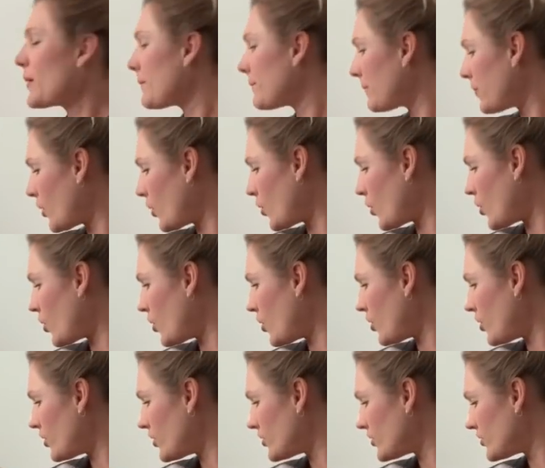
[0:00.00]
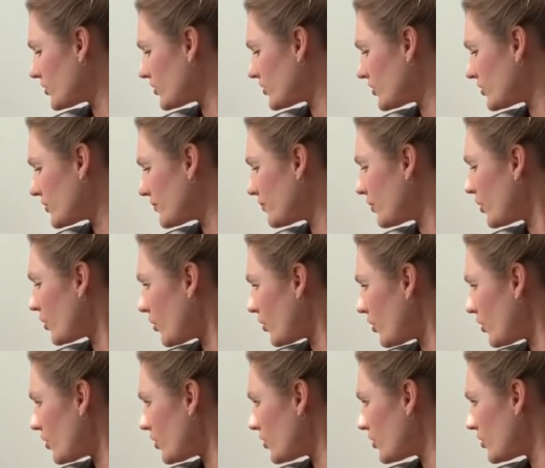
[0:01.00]
Paw.
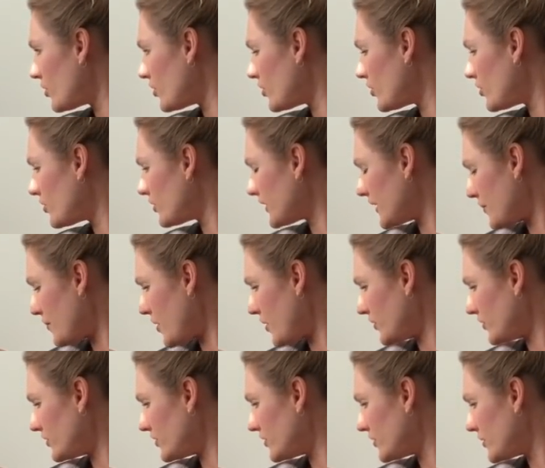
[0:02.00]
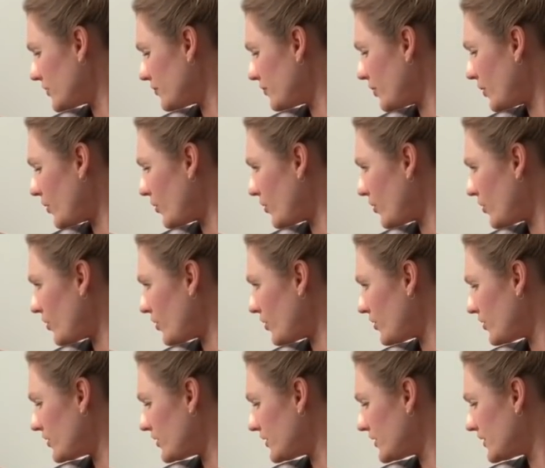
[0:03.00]
Paw. Come on. Paw.
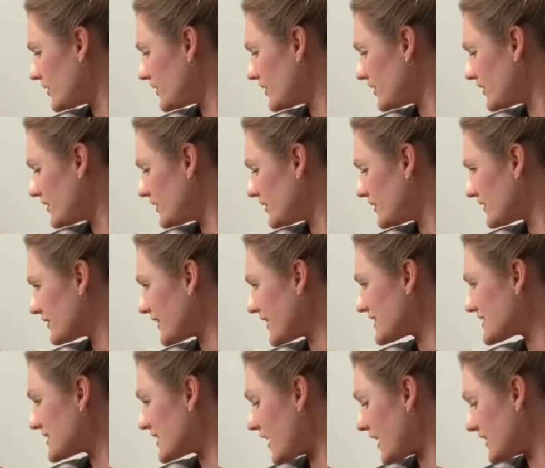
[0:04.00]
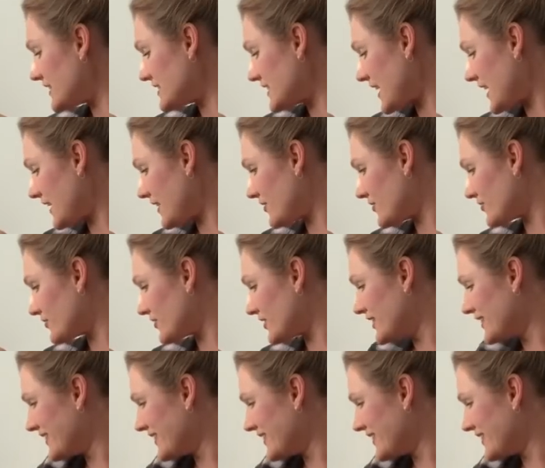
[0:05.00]
Let's lie down.